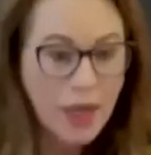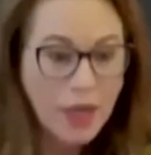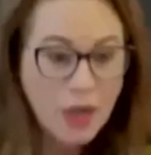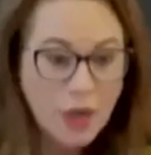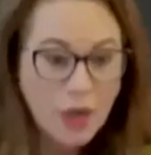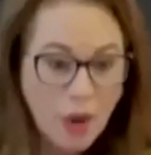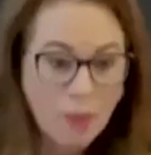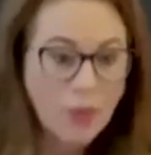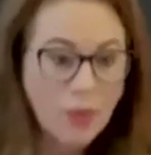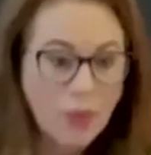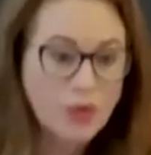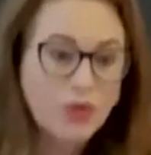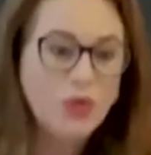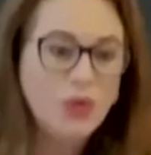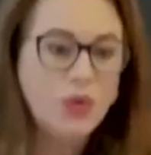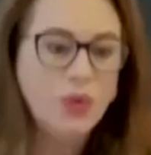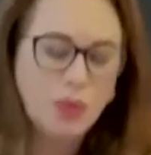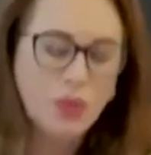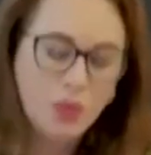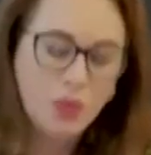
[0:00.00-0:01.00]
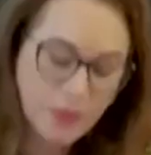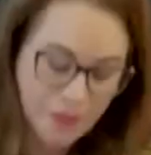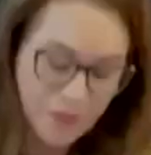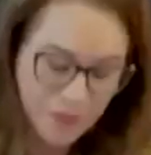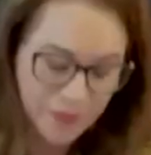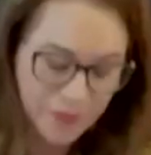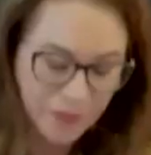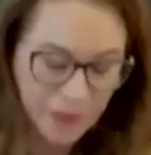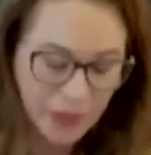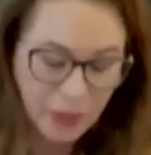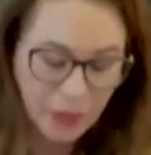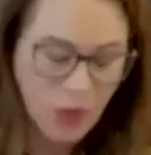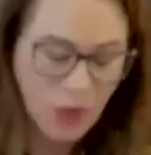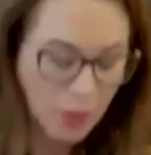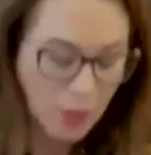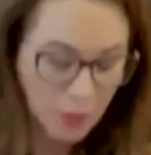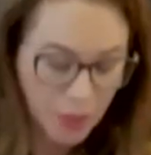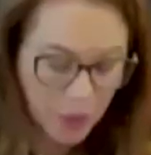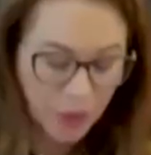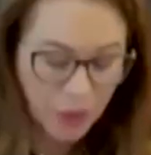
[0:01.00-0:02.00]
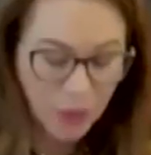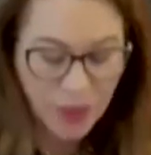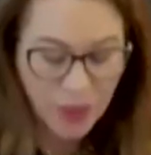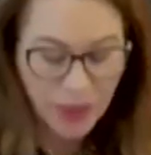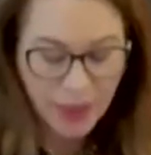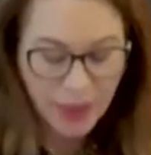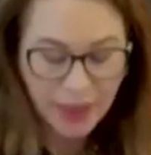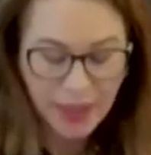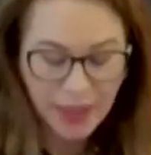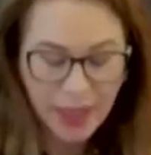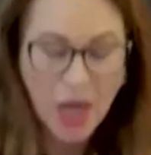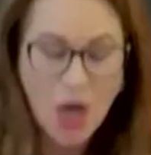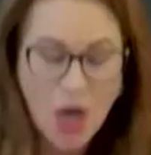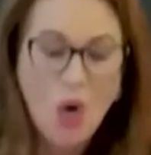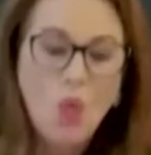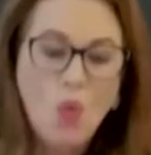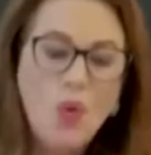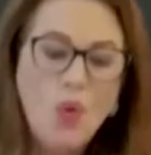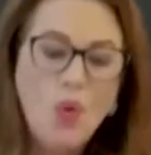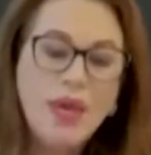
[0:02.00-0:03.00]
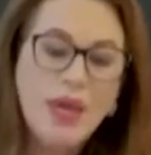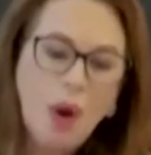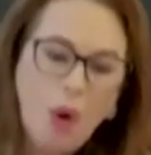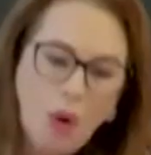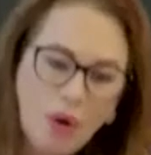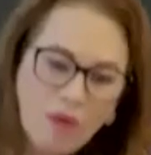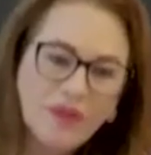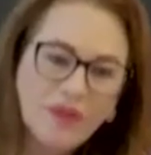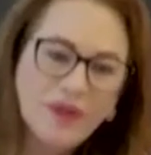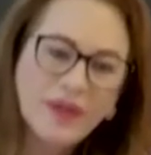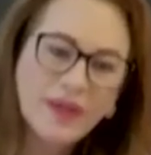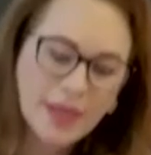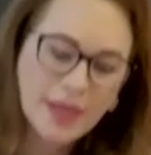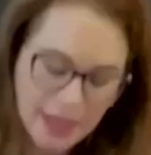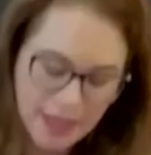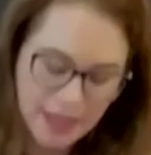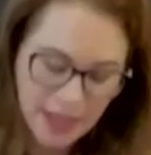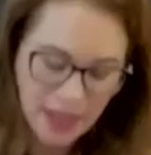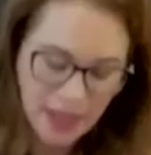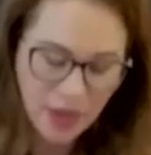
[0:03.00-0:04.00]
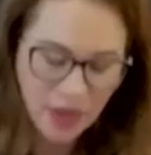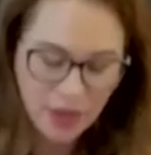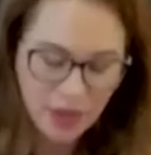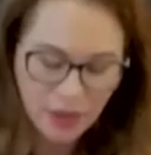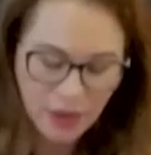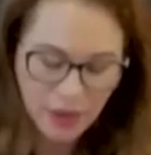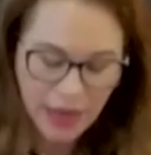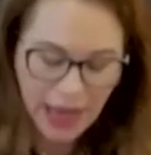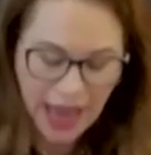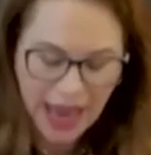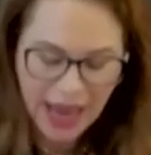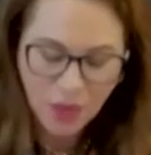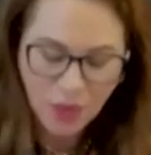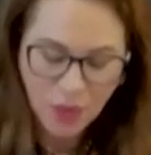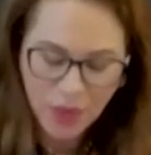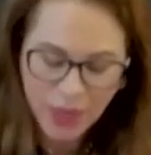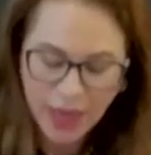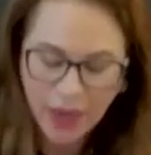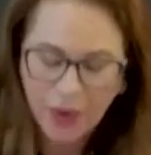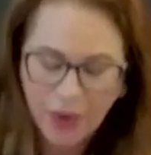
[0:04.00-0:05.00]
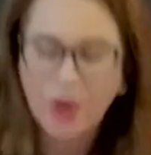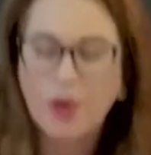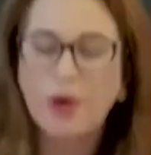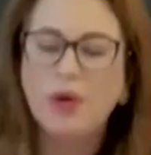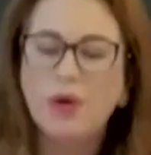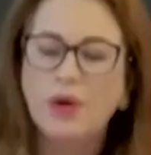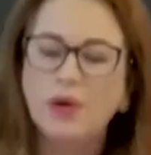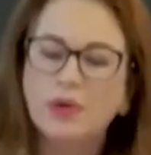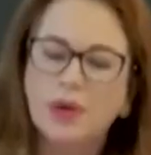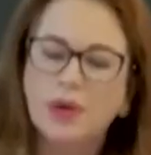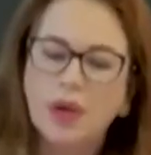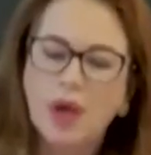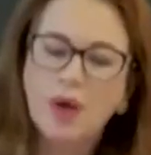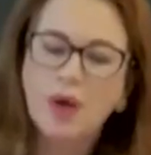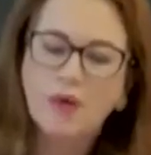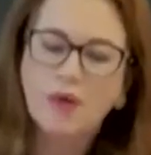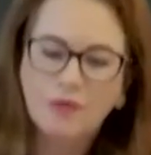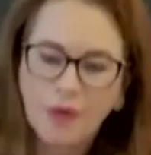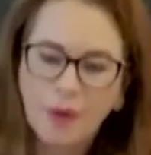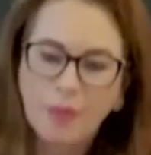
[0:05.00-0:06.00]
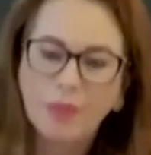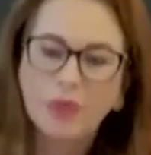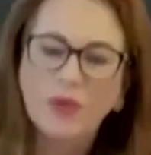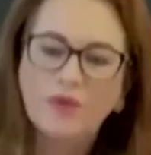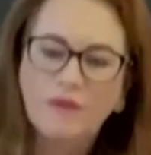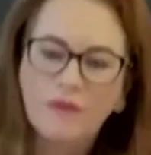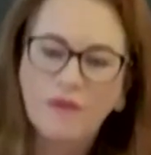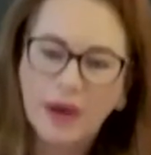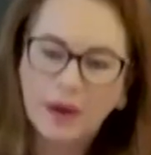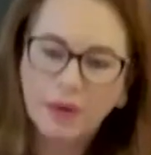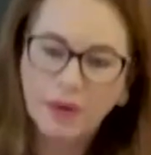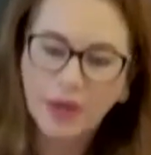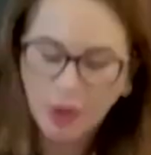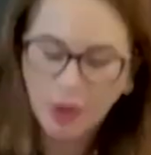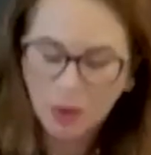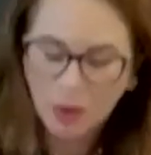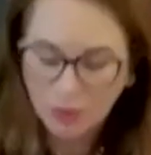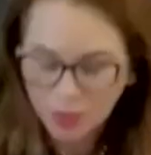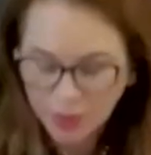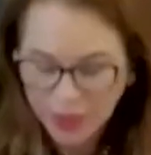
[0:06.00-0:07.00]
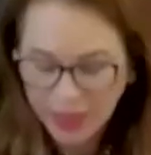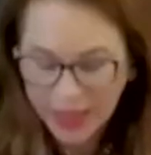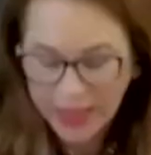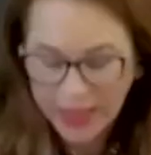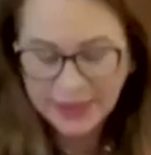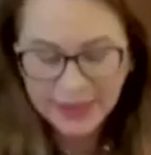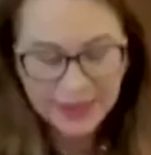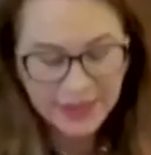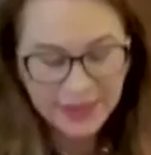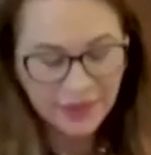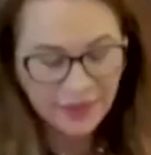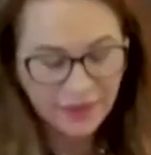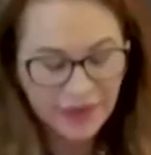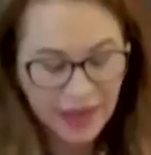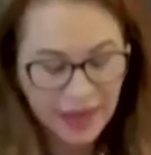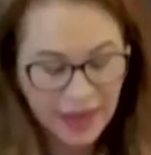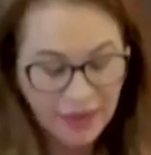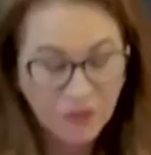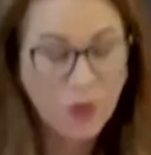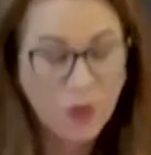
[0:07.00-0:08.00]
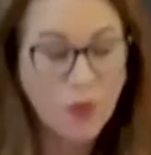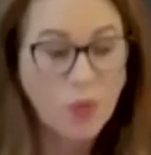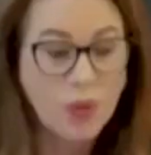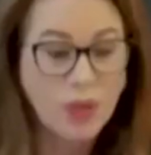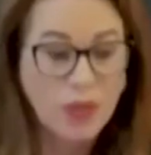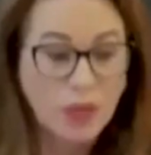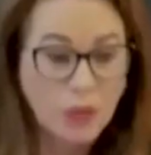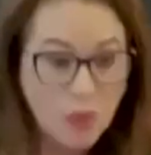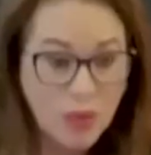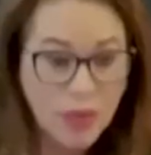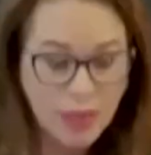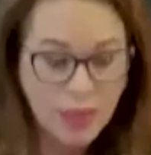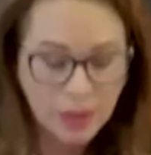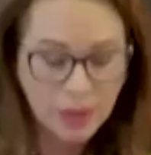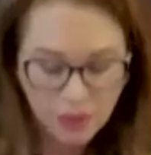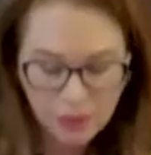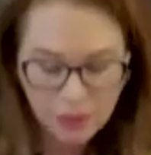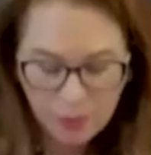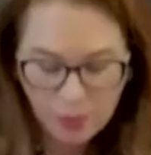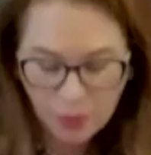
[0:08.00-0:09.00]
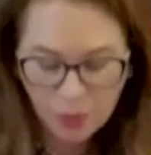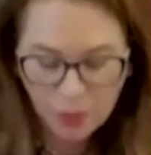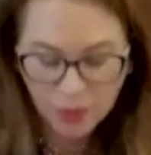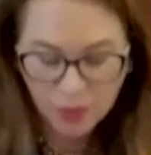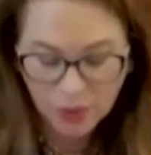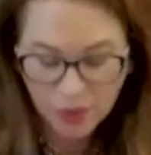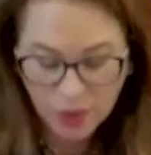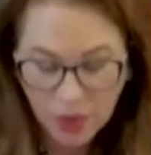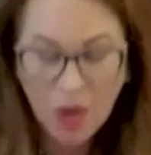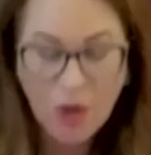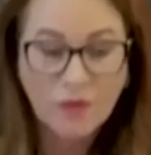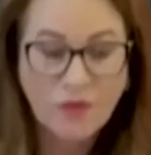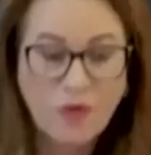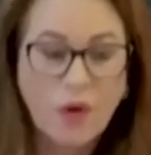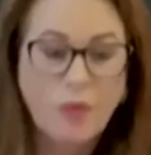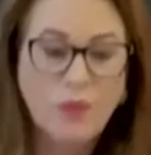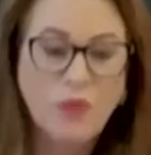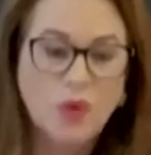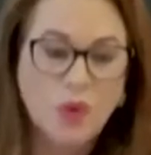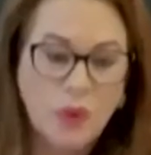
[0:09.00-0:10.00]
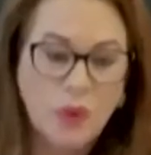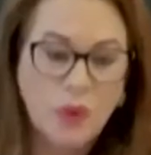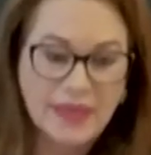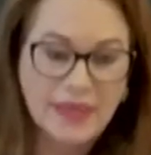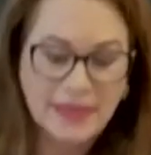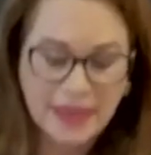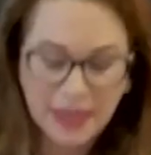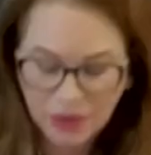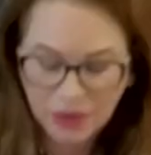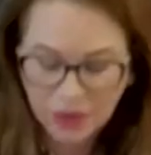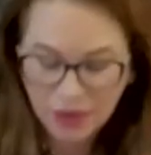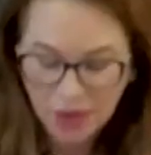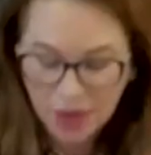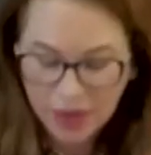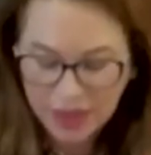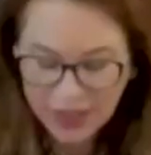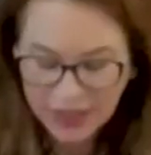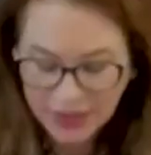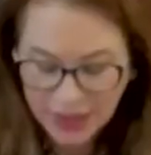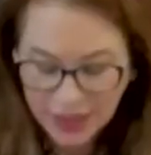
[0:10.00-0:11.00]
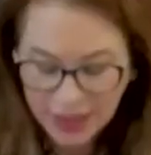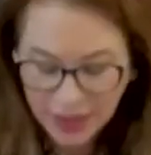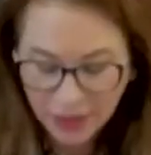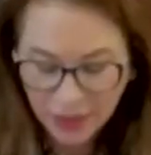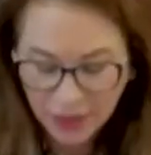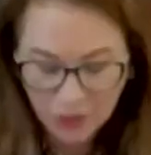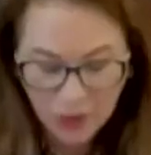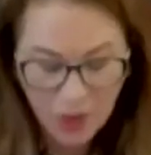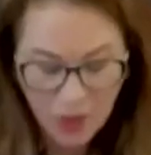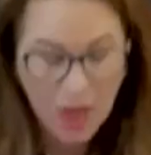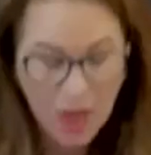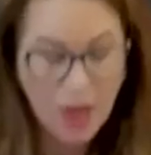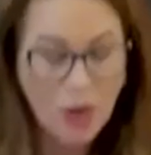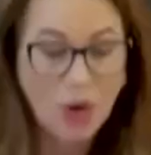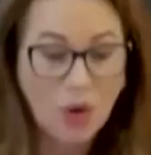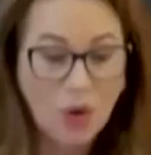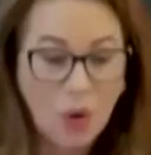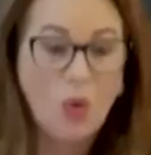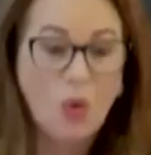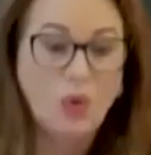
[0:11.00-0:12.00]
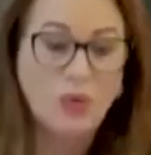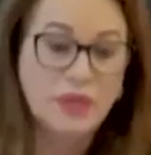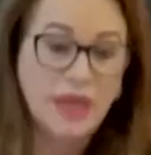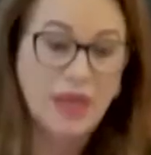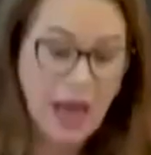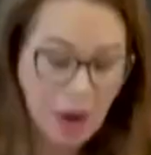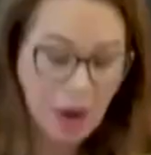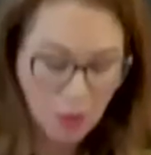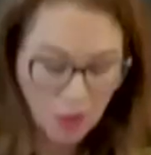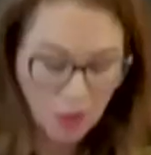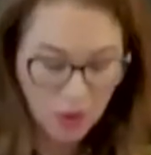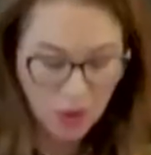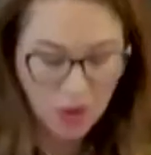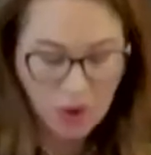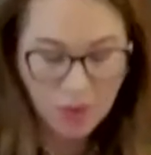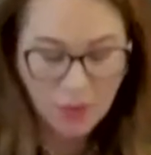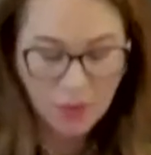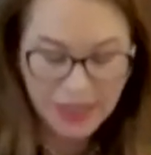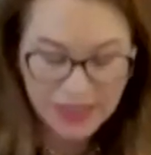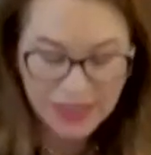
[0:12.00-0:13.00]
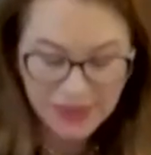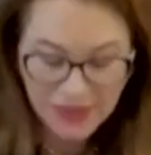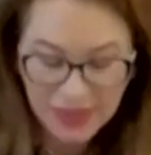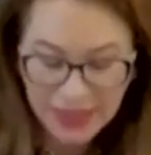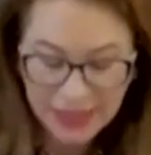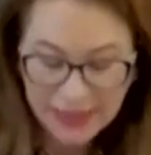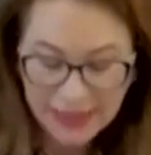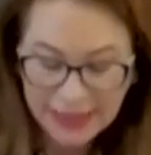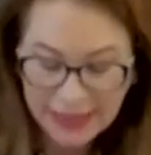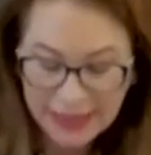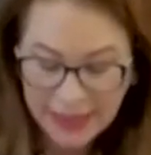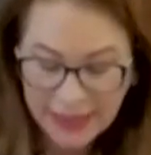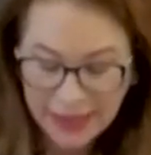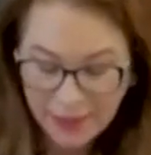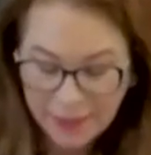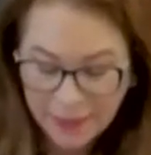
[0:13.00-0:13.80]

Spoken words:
Number three, we often hear and we heard from the very comprehensive and forward-looking report from the UN Secretary General called Our Common Agenda,